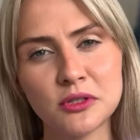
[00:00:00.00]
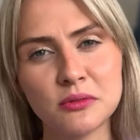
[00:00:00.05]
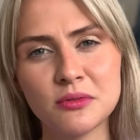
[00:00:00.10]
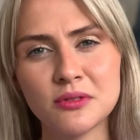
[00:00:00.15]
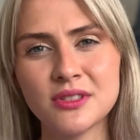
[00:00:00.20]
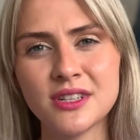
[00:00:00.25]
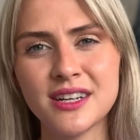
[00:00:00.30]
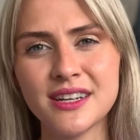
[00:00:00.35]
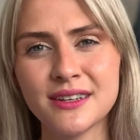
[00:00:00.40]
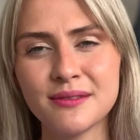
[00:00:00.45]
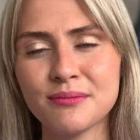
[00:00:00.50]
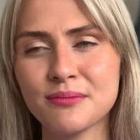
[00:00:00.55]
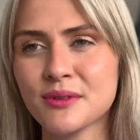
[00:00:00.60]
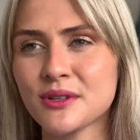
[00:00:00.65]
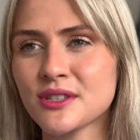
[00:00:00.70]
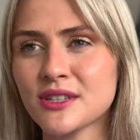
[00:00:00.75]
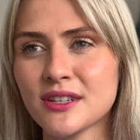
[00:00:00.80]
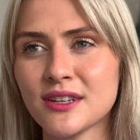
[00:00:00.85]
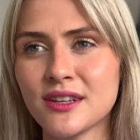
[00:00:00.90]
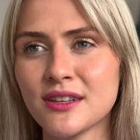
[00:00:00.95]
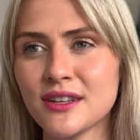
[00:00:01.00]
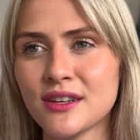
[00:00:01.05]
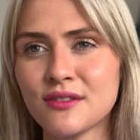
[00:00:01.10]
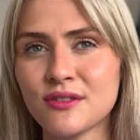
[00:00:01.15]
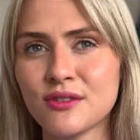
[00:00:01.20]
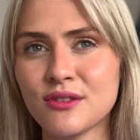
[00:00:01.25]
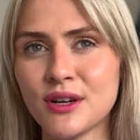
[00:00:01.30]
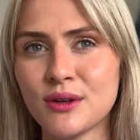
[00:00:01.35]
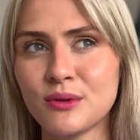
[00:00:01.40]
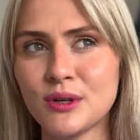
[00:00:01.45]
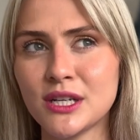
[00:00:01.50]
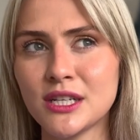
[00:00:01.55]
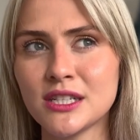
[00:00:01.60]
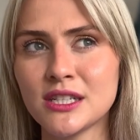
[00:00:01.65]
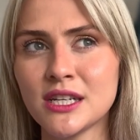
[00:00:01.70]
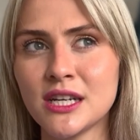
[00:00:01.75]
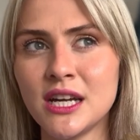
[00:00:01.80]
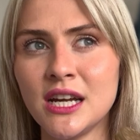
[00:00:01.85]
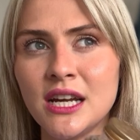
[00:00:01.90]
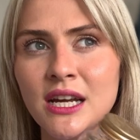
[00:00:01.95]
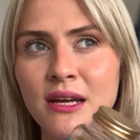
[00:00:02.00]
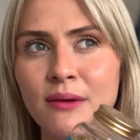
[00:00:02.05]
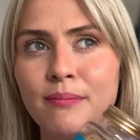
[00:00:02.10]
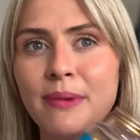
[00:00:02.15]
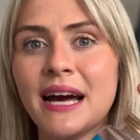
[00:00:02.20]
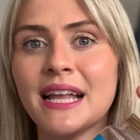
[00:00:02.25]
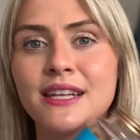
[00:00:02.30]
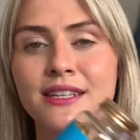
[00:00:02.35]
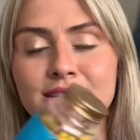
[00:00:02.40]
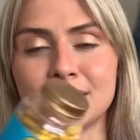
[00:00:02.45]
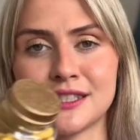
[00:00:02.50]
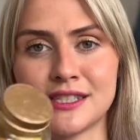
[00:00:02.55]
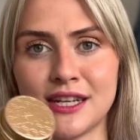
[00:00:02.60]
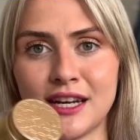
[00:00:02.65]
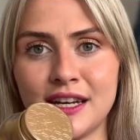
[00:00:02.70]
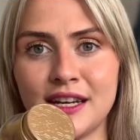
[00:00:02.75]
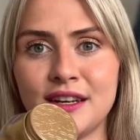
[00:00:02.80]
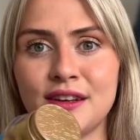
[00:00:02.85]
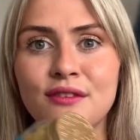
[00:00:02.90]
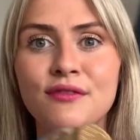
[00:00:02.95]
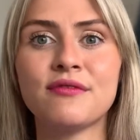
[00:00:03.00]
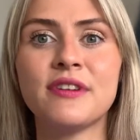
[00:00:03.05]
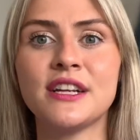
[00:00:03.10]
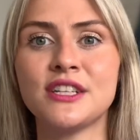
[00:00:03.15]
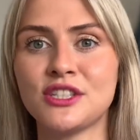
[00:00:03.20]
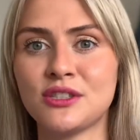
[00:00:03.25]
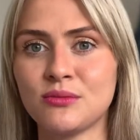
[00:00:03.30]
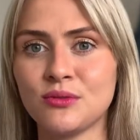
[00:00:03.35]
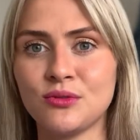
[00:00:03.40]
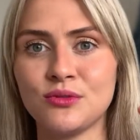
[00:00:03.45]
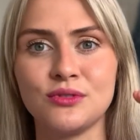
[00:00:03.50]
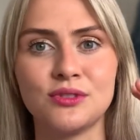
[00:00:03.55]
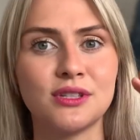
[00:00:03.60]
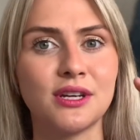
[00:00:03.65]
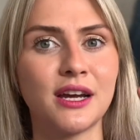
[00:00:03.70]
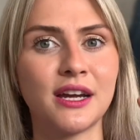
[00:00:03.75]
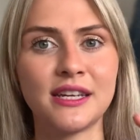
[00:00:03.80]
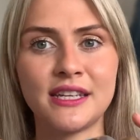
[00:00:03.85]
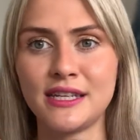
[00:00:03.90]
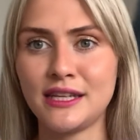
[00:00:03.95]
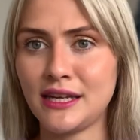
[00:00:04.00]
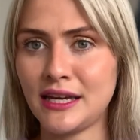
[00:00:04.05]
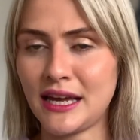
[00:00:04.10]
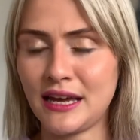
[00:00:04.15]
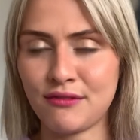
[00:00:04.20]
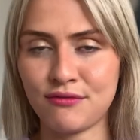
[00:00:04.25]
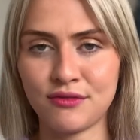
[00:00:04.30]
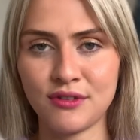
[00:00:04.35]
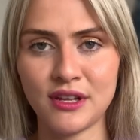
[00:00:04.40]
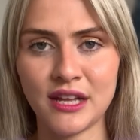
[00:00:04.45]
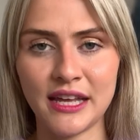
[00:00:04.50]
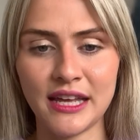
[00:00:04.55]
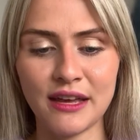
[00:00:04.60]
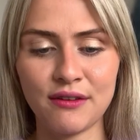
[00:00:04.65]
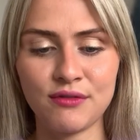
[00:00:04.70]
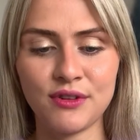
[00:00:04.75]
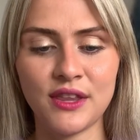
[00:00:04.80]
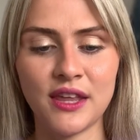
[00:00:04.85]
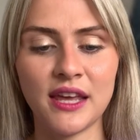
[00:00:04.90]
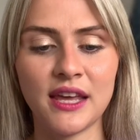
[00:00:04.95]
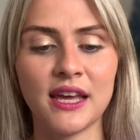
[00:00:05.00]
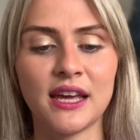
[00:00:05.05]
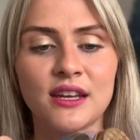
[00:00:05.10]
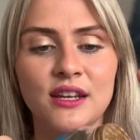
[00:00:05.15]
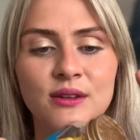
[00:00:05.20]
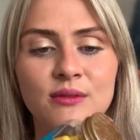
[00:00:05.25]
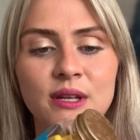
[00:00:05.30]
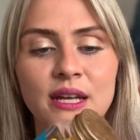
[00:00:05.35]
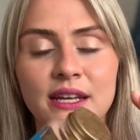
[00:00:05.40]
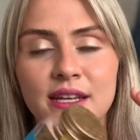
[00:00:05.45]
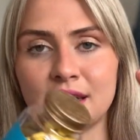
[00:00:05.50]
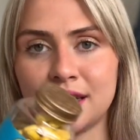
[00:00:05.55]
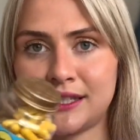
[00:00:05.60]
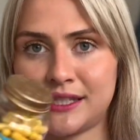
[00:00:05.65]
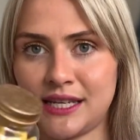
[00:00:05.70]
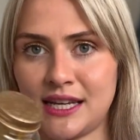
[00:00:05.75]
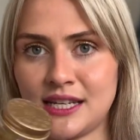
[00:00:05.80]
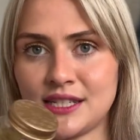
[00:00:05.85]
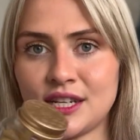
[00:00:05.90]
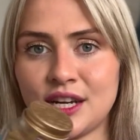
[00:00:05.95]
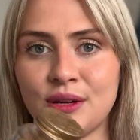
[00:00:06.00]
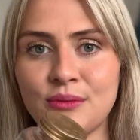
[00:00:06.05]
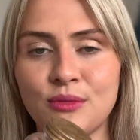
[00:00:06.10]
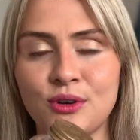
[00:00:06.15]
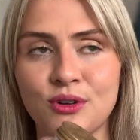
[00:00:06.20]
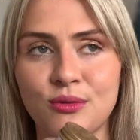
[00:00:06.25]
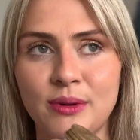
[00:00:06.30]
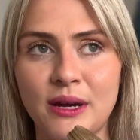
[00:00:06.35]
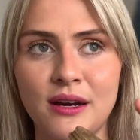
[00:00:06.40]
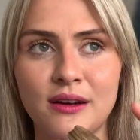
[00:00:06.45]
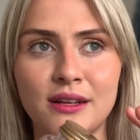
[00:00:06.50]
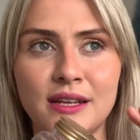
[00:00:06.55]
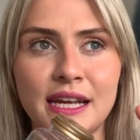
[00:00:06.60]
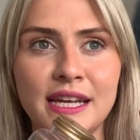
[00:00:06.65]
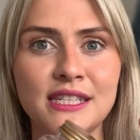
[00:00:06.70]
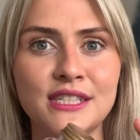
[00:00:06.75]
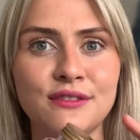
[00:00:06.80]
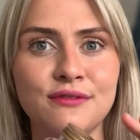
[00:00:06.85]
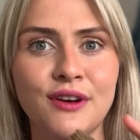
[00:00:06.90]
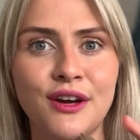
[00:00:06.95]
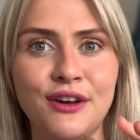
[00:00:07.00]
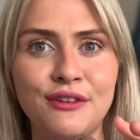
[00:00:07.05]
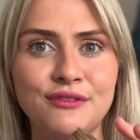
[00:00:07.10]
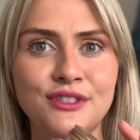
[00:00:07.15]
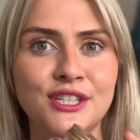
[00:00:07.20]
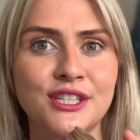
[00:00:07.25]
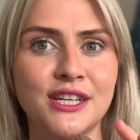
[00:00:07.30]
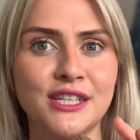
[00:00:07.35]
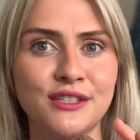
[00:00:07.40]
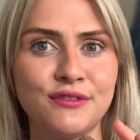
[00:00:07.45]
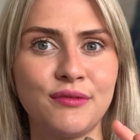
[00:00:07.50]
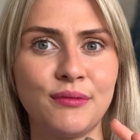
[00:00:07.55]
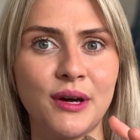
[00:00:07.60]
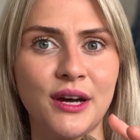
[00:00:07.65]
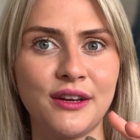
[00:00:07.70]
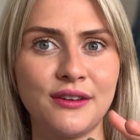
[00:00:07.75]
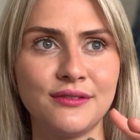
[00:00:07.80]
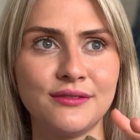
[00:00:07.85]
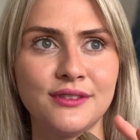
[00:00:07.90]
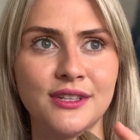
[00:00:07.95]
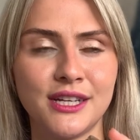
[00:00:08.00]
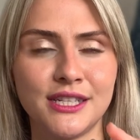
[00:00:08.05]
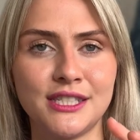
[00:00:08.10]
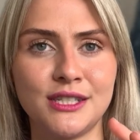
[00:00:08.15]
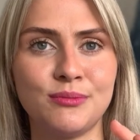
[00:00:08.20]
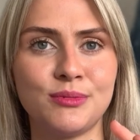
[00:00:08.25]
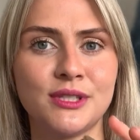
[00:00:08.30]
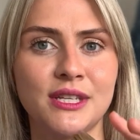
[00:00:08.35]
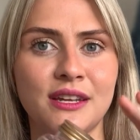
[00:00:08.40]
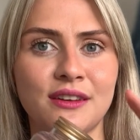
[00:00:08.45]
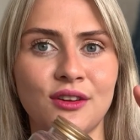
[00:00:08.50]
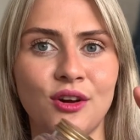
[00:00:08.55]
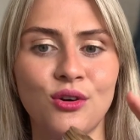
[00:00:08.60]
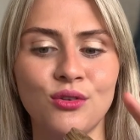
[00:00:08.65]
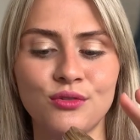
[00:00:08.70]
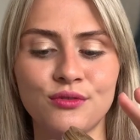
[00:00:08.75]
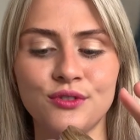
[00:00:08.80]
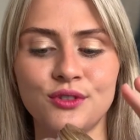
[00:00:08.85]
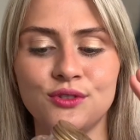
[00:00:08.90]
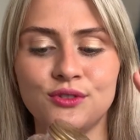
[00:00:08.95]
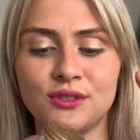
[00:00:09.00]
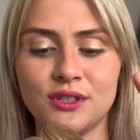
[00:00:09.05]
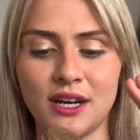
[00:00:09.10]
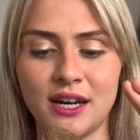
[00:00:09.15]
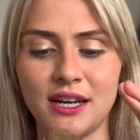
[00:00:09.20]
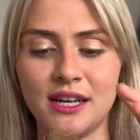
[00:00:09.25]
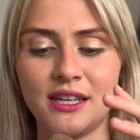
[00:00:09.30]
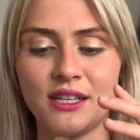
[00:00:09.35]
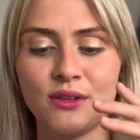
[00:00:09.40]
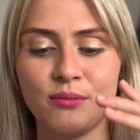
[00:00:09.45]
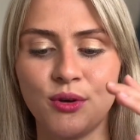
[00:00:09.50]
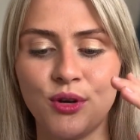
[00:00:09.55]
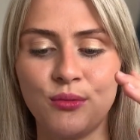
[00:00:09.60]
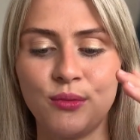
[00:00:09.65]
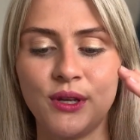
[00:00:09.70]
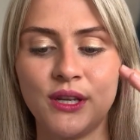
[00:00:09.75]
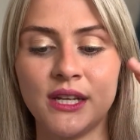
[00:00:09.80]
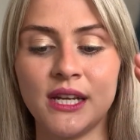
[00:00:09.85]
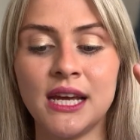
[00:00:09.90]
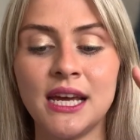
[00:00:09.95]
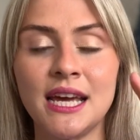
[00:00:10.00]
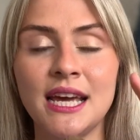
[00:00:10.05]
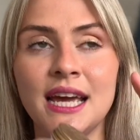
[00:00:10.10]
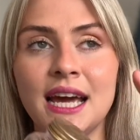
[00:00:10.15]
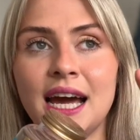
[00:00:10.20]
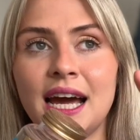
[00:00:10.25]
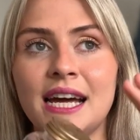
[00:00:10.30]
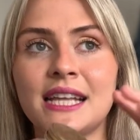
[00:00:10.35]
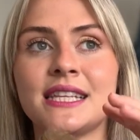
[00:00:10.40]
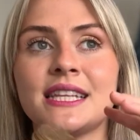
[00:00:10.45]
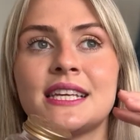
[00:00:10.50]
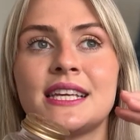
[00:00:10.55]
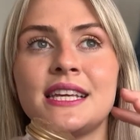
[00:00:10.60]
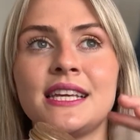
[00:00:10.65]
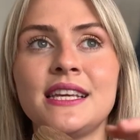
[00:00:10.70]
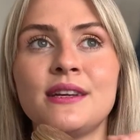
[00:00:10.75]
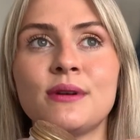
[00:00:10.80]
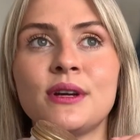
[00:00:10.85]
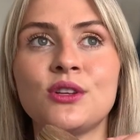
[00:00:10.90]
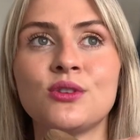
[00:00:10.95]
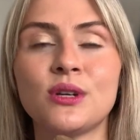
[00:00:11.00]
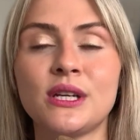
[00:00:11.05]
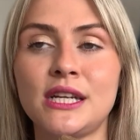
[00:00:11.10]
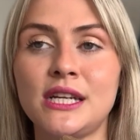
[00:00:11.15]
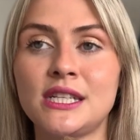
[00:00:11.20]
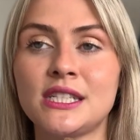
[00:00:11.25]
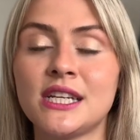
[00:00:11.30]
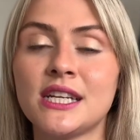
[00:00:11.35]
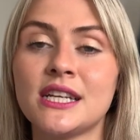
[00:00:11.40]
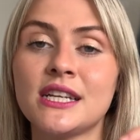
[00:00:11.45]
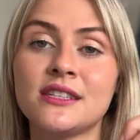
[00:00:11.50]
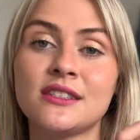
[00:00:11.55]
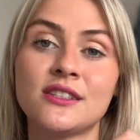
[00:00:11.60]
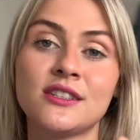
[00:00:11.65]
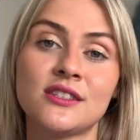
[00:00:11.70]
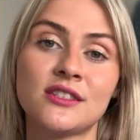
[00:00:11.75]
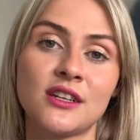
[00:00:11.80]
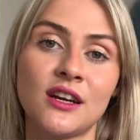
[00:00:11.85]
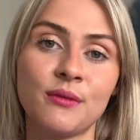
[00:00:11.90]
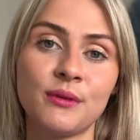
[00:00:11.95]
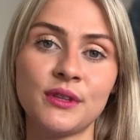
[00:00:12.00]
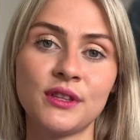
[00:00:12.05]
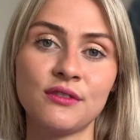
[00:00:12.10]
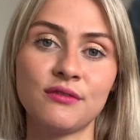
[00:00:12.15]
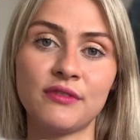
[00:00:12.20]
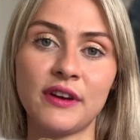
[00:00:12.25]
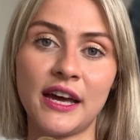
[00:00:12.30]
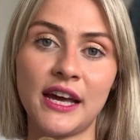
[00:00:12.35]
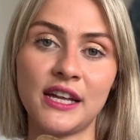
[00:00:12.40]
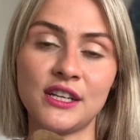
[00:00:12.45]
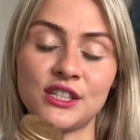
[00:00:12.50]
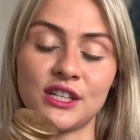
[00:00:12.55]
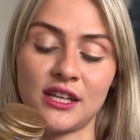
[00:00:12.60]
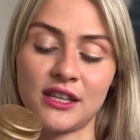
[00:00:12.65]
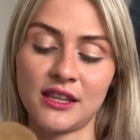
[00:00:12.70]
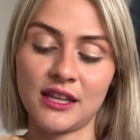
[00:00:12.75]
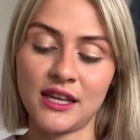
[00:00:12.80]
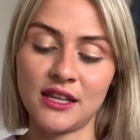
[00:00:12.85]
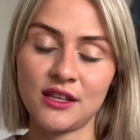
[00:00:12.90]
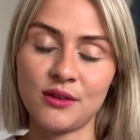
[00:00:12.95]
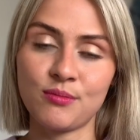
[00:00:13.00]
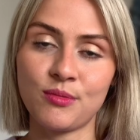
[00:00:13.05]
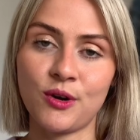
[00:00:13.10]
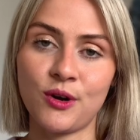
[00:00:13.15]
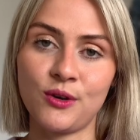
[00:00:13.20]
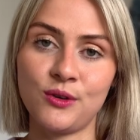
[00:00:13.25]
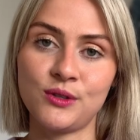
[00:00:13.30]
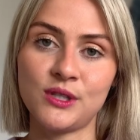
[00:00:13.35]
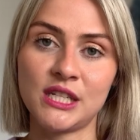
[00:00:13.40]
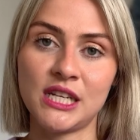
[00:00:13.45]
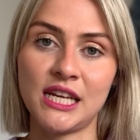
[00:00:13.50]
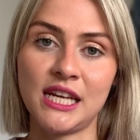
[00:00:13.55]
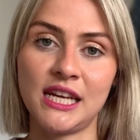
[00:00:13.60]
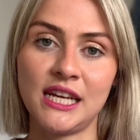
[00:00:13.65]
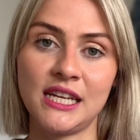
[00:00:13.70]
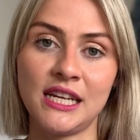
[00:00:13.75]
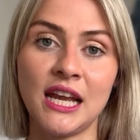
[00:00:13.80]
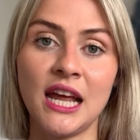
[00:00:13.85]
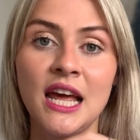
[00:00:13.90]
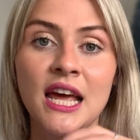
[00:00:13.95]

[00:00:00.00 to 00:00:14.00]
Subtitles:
diet, because I can't think of the right word. Balanced diet, vegetables. I eat everything, and like I said, I'm on about an 85 to 90% whole food diet at the moment. And the key when you're eating is to start with the veg, then the protein,